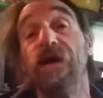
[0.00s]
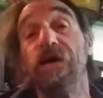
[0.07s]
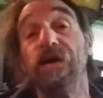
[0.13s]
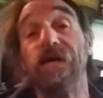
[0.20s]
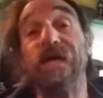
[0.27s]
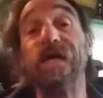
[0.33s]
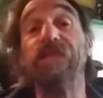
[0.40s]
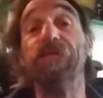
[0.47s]

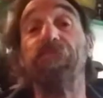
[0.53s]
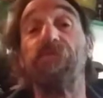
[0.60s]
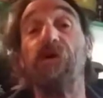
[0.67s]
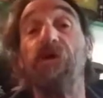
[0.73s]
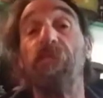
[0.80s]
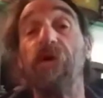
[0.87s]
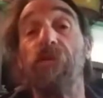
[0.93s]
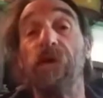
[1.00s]
In the
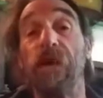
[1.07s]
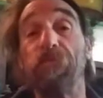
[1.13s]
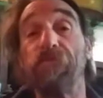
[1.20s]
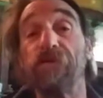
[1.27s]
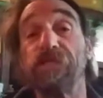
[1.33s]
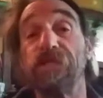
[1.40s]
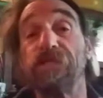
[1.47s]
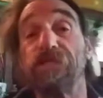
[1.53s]
promo, when I
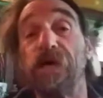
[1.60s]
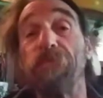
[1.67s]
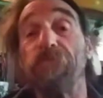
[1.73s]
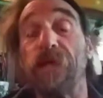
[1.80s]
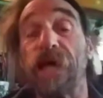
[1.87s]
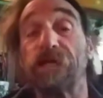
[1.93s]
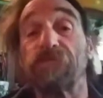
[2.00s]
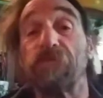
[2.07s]
put these up
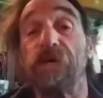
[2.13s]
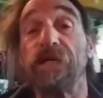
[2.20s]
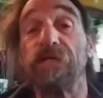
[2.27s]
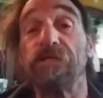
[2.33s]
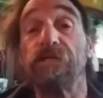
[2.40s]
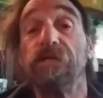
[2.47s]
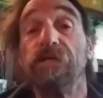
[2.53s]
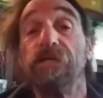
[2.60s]
last week,
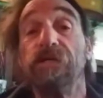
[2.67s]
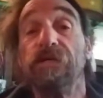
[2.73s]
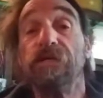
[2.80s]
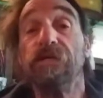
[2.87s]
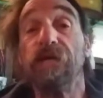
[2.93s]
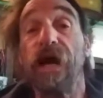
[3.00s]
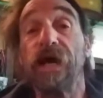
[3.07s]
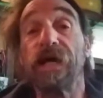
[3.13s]

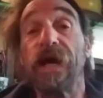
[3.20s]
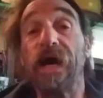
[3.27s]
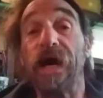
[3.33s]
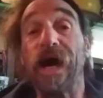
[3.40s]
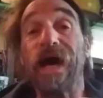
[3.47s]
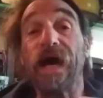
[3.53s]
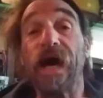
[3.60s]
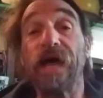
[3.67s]
I
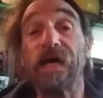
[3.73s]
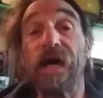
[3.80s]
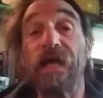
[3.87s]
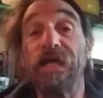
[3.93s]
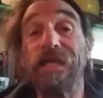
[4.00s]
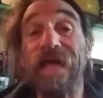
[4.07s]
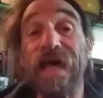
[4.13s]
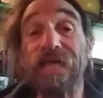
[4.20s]
got
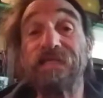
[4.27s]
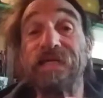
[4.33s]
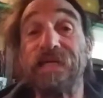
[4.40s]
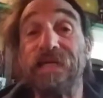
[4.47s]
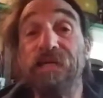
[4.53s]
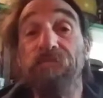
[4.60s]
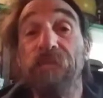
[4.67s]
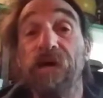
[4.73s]
a
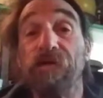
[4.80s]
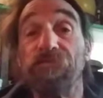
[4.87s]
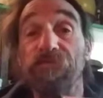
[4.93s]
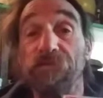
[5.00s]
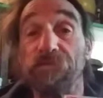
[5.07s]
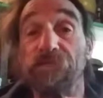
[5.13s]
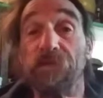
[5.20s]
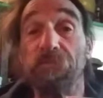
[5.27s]
nasty email
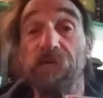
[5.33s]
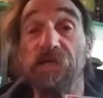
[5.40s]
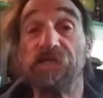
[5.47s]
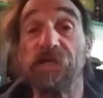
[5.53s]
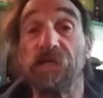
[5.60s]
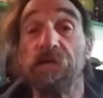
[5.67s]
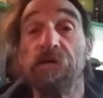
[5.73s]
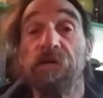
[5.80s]
from somebody
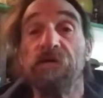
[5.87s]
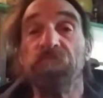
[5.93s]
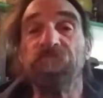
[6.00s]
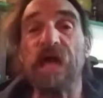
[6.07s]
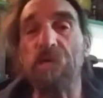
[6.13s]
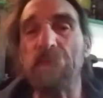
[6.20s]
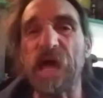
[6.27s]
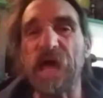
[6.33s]
said,
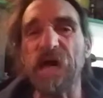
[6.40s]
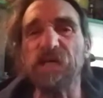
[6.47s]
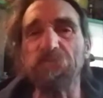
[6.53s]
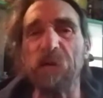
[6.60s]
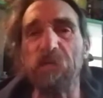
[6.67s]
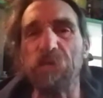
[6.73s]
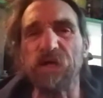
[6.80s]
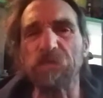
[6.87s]
now my
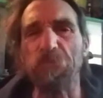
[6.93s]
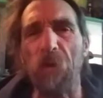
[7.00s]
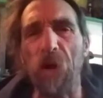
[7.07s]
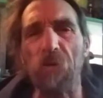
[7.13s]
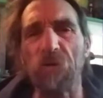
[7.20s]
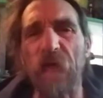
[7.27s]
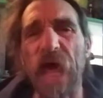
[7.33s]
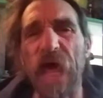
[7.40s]
husband wants
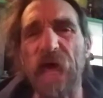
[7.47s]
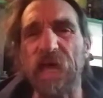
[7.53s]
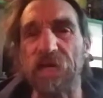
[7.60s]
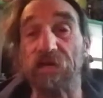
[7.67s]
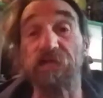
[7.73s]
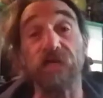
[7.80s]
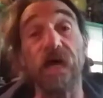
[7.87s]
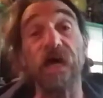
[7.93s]
boiled
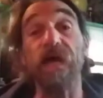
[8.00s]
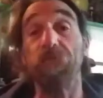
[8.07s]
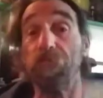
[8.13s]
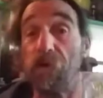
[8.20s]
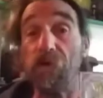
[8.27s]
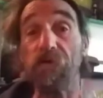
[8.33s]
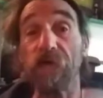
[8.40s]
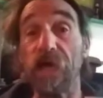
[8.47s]
eggs. Hey,
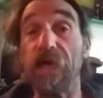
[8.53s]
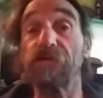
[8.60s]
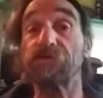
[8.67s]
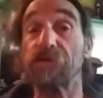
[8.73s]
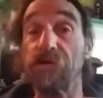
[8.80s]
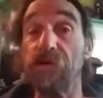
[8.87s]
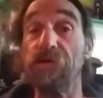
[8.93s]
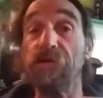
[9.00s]
boiled eggs are
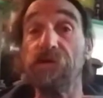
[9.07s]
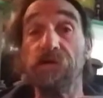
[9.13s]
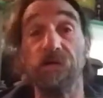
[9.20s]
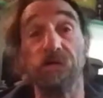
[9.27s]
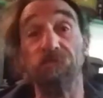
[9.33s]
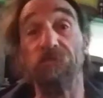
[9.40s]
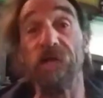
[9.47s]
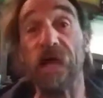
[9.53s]

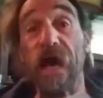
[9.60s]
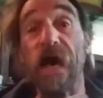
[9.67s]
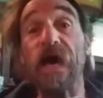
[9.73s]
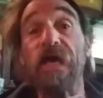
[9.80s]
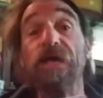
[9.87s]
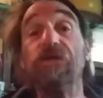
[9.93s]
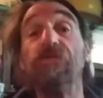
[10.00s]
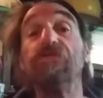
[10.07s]
good, but
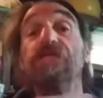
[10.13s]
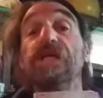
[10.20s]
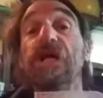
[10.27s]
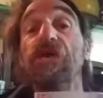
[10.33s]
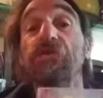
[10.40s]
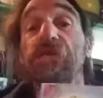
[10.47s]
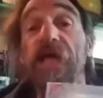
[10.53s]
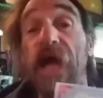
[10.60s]
I don't
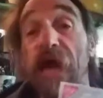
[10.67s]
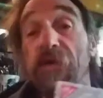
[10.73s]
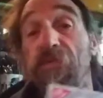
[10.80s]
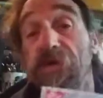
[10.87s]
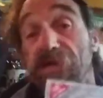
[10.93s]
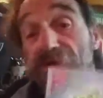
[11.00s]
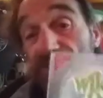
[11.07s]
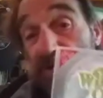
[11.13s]
know that I
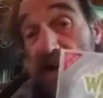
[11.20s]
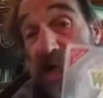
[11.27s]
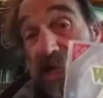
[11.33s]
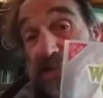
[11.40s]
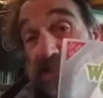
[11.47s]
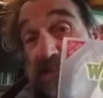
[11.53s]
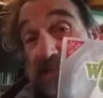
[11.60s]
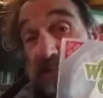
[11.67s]
would
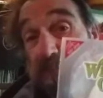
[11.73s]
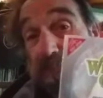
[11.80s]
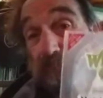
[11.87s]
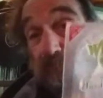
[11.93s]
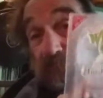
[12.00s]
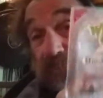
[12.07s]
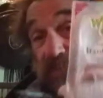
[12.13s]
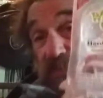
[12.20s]
trust
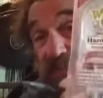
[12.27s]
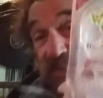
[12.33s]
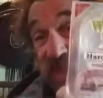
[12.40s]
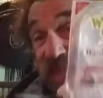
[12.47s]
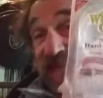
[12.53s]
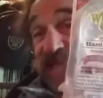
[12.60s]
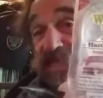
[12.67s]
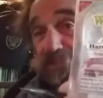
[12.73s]

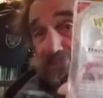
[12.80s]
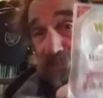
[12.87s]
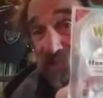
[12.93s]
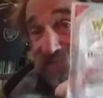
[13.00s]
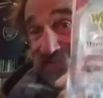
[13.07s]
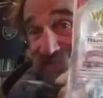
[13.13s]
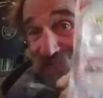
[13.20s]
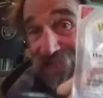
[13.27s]
these
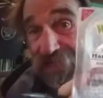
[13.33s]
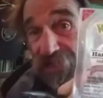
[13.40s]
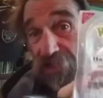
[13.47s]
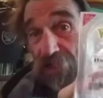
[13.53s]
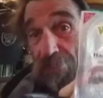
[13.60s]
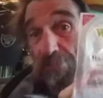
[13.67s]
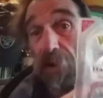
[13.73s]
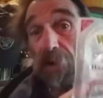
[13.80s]

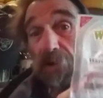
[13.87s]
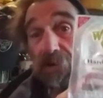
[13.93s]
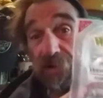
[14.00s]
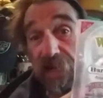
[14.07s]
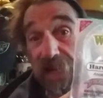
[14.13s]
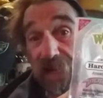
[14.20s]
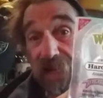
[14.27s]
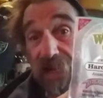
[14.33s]
particular boiled
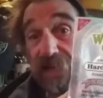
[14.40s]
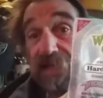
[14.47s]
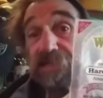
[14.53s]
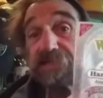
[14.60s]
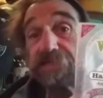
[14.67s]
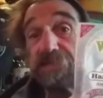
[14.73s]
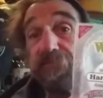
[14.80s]
eggs.